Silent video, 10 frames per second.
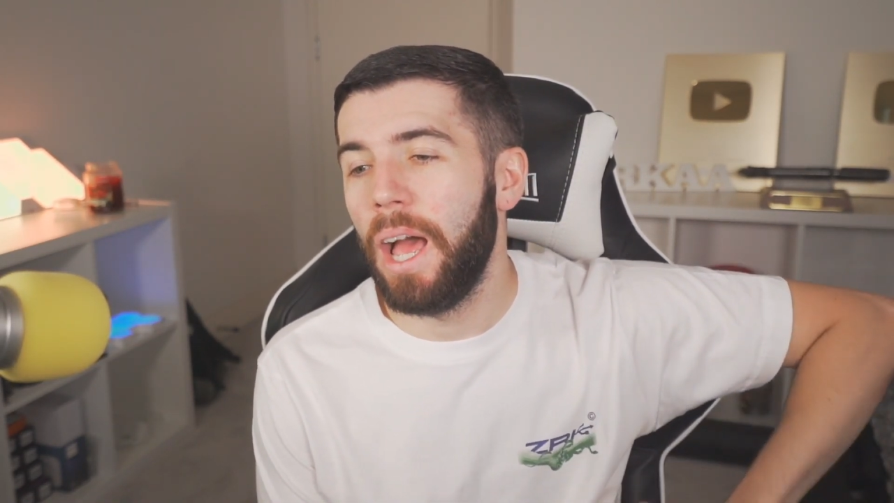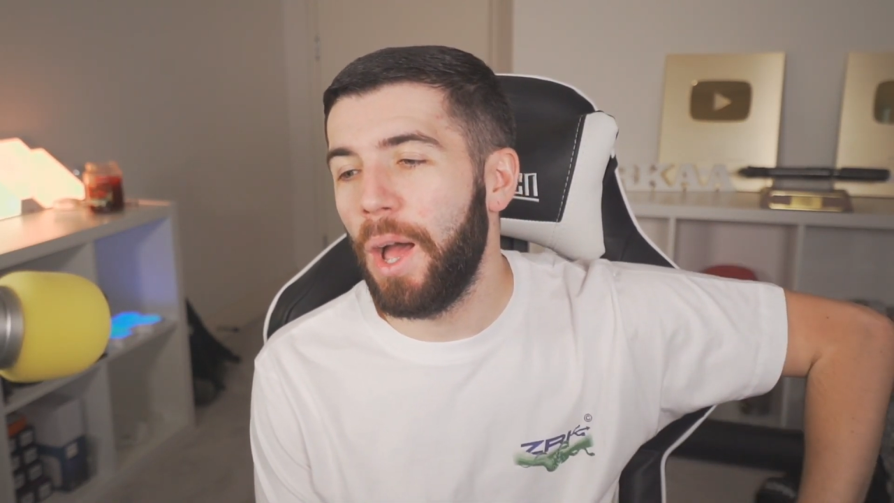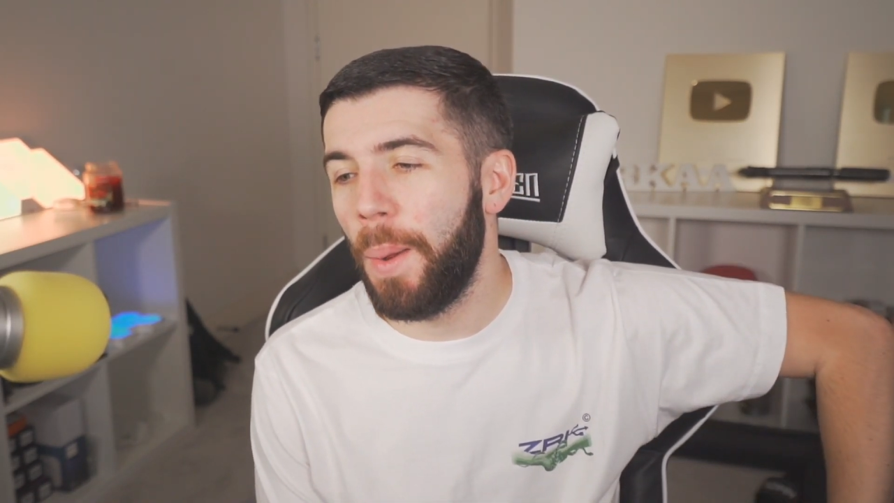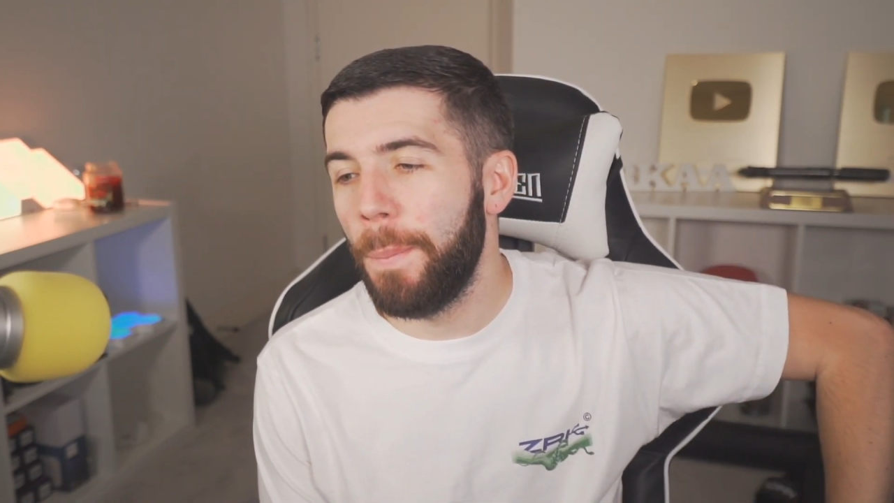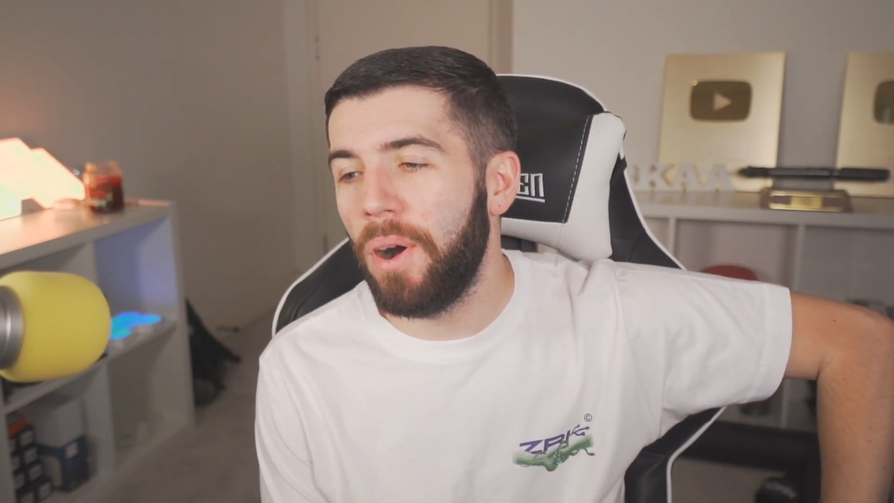
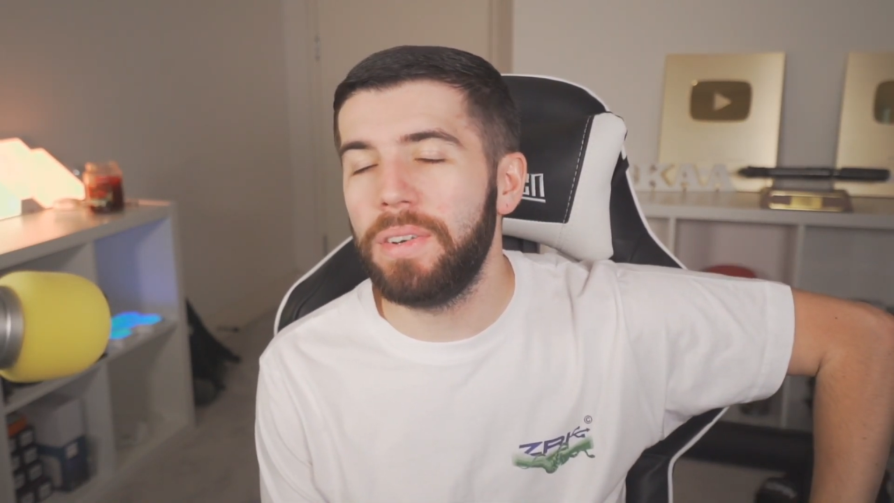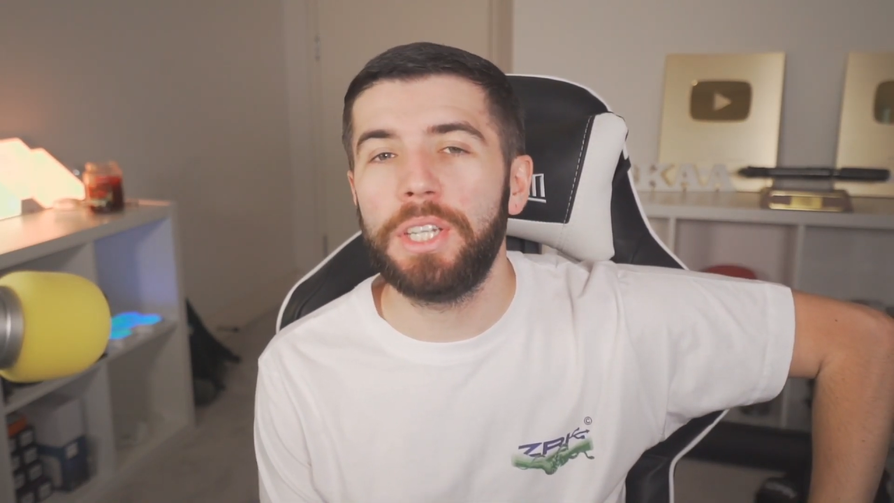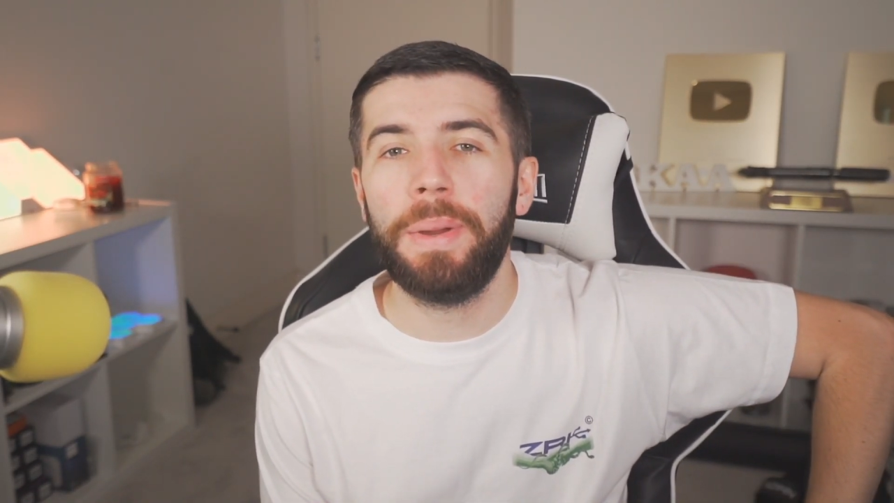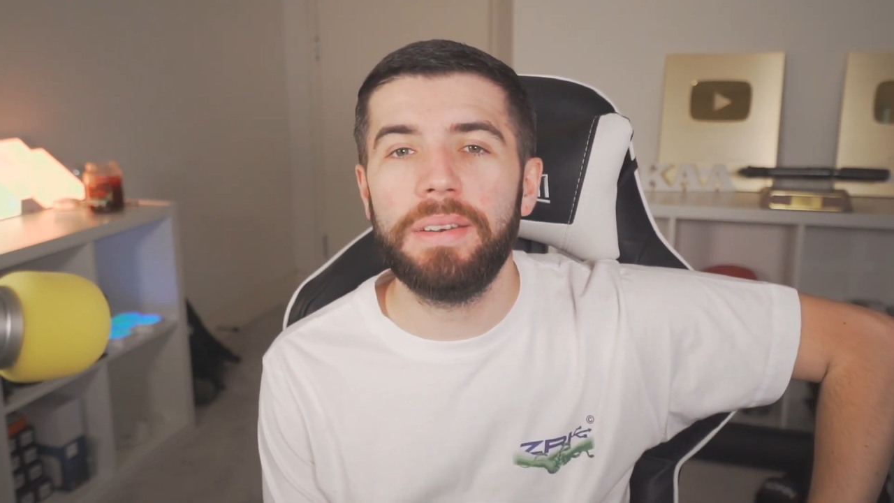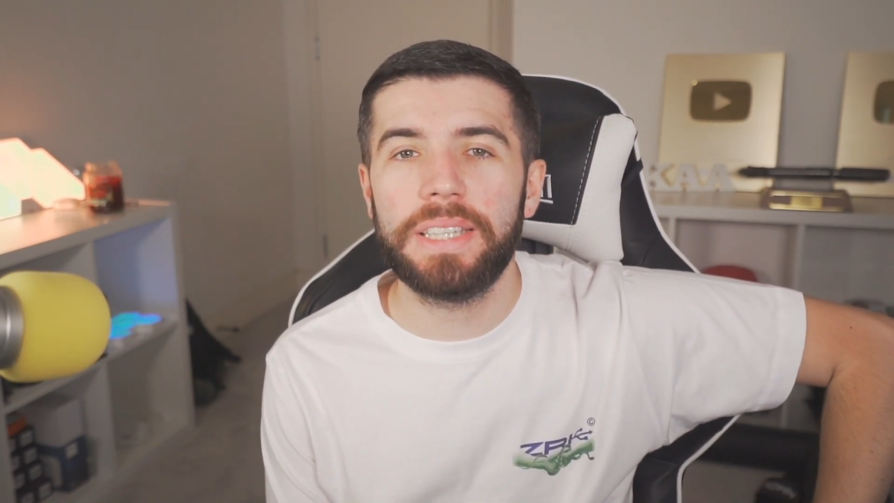But
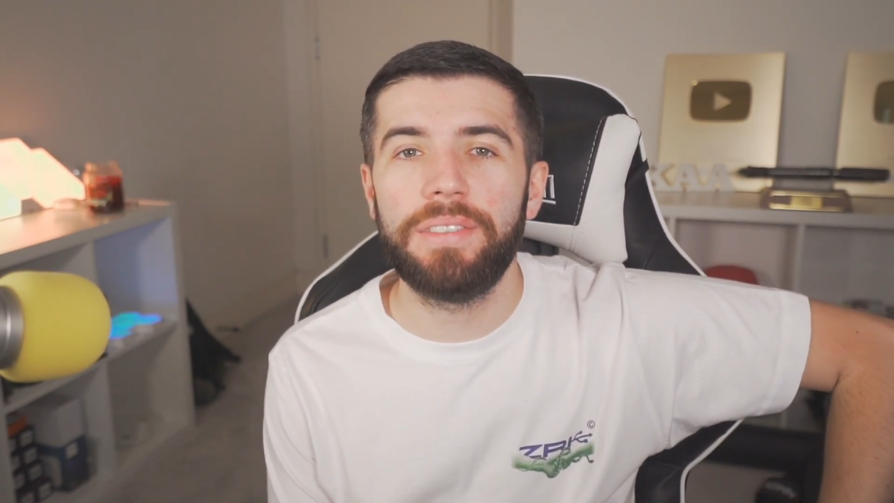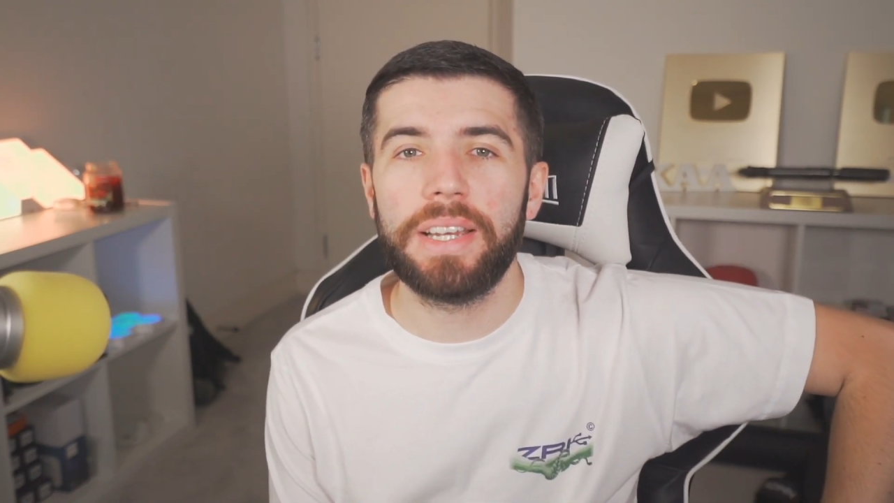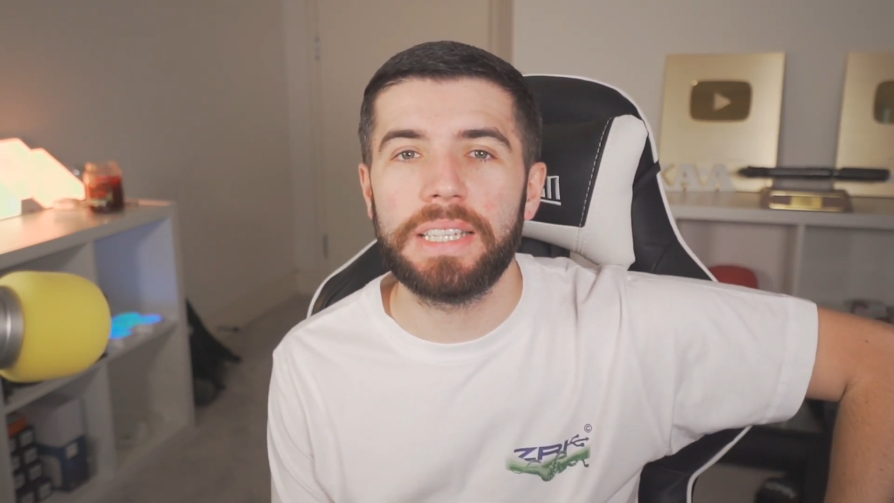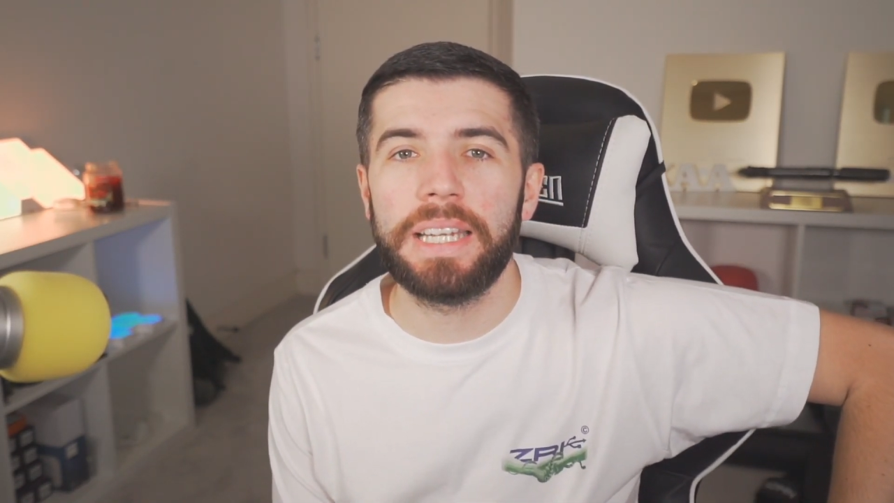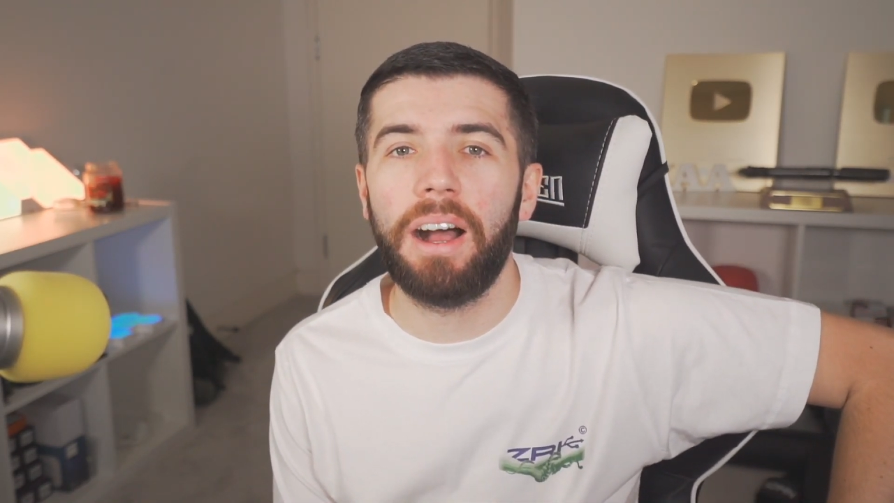obviously you may have seen recently,